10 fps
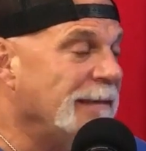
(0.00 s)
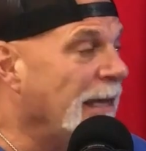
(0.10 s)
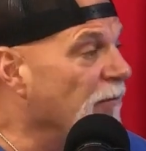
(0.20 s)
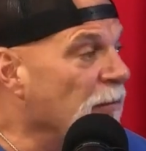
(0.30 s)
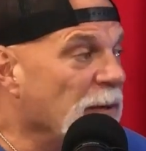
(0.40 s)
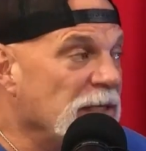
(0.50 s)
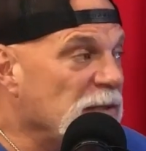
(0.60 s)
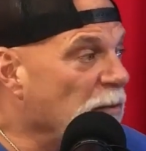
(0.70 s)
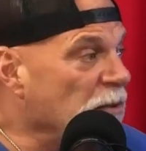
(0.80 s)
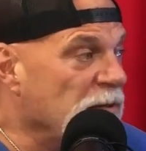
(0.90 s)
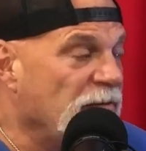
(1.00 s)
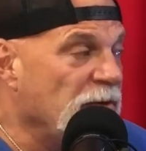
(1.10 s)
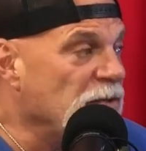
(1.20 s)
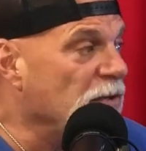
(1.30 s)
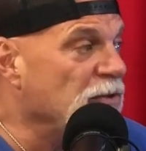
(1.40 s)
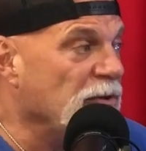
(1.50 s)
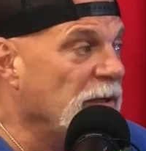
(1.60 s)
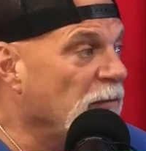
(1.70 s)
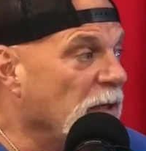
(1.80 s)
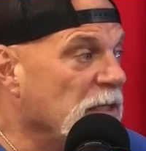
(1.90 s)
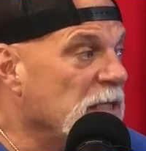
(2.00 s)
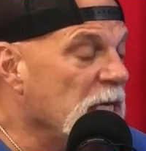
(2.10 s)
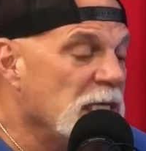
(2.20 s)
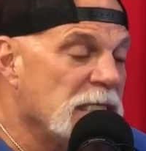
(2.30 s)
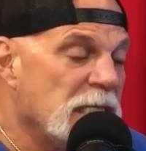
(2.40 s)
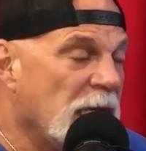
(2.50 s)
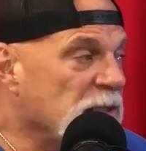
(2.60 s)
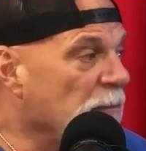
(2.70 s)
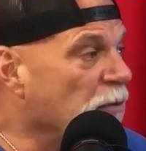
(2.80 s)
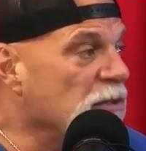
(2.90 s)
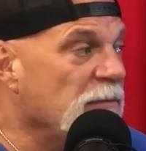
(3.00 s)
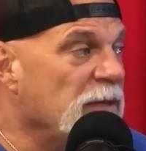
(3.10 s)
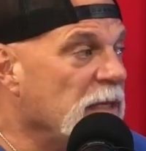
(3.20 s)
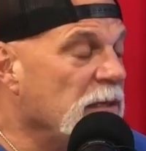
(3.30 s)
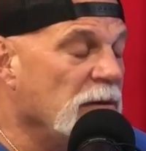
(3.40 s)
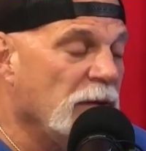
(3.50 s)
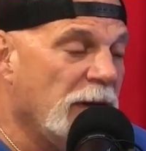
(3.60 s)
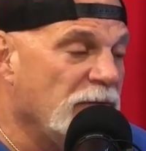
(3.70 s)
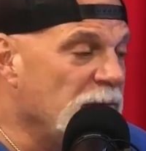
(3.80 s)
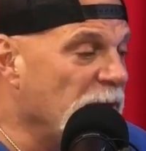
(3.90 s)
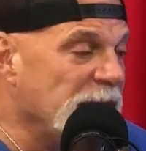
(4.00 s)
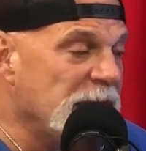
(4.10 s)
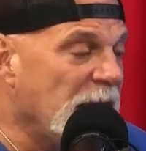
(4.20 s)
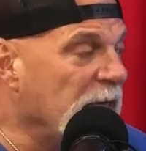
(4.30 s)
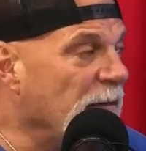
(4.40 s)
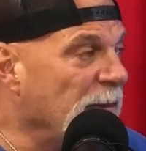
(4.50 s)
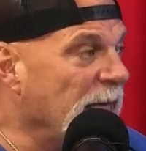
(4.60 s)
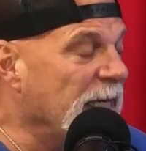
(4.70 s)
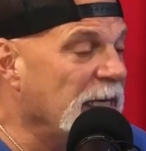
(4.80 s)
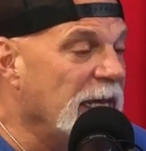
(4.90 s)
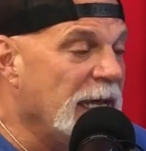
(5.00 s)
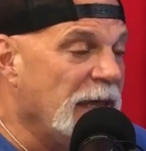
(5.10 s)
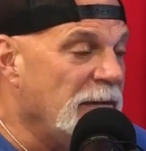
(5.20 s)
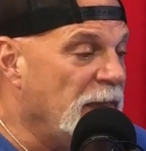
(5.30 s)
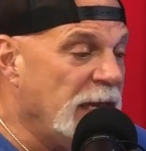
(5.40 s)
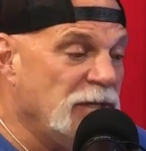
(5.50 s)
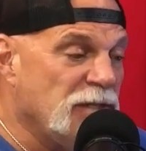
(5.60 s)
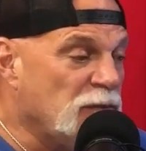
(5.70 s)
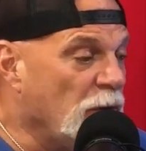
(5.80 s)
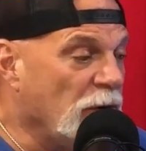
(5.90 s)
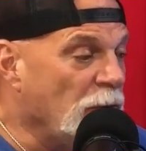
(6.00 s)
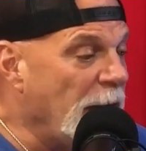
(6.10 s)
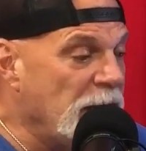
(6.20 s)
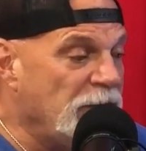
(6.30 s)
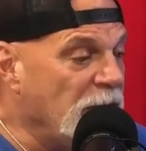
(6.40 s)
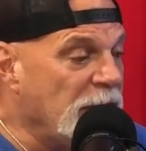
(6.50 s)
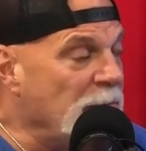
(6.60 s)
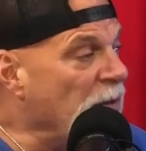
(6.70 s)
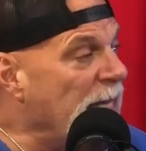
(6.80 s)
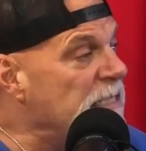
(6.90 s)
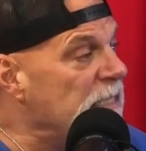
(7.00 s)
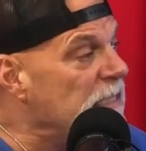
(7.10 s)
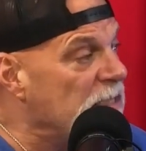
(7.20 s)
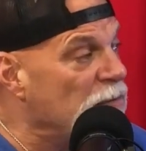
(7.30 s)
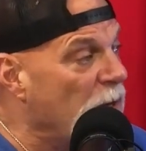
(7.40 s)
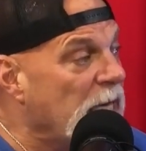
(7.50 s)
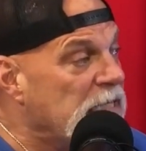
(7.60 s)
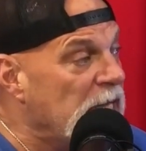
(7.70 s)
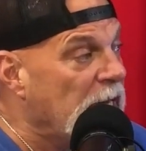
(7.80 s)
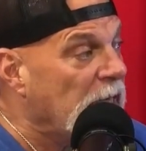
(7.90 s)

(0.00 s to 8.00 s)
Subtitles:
not everybody's supposed to finish the journey with us. It's not supposed to be, you know, everybody's not going to make it. They just weren't ready for them blessings, is what I say.